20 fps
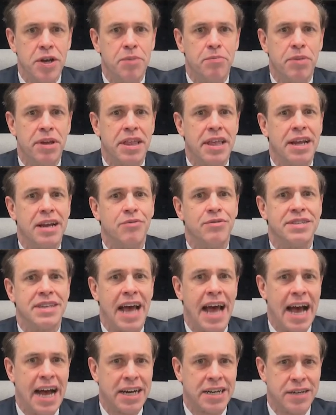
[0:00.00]
but that it was
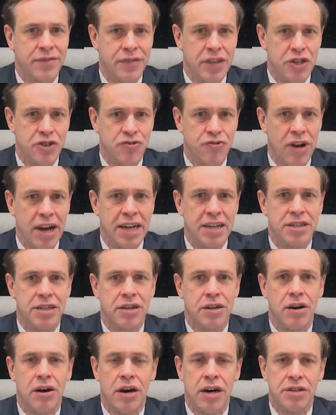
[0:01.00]
actively trying to
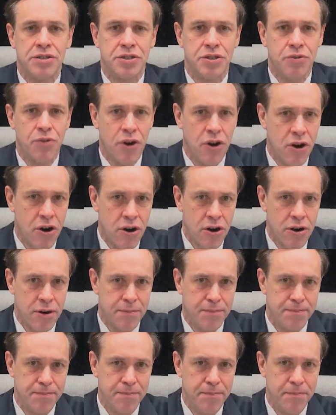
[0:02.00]
cause you
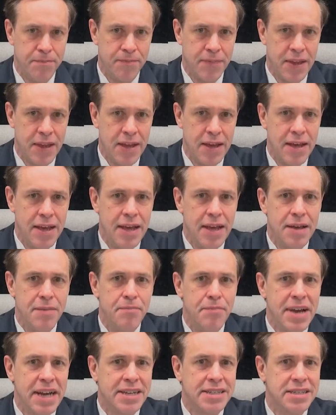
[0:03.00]
harm.
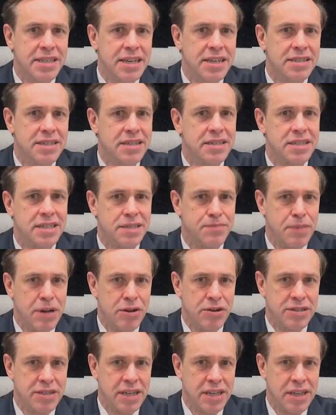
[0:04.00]
Mix these
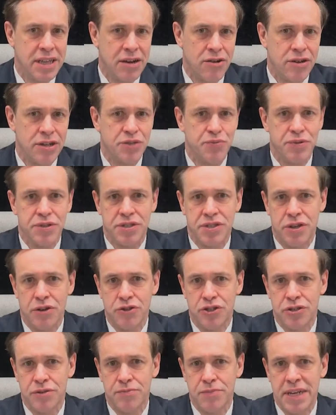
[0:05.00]
conspiracy theories with
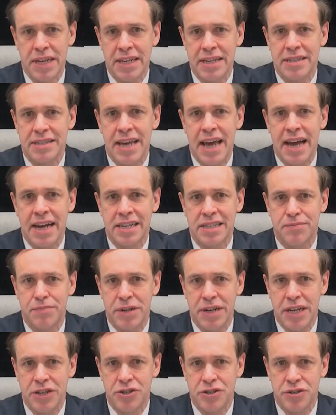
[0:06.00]
social media's
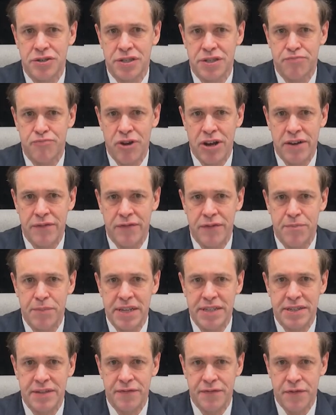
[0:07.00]
exponential spread of
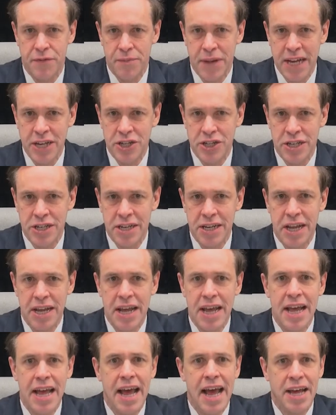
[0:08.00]
misinformation,
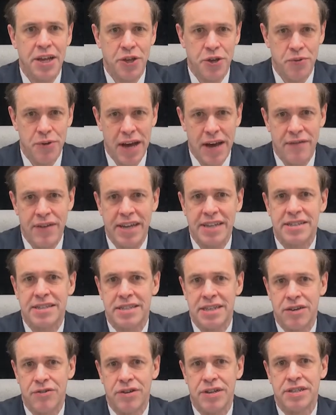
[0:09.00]
and you have a
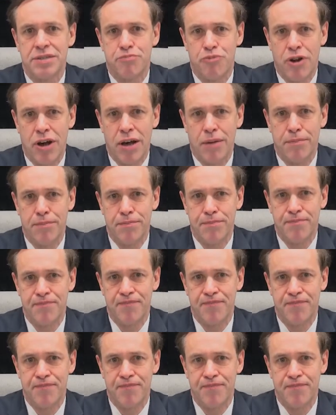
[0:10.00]
serious problem.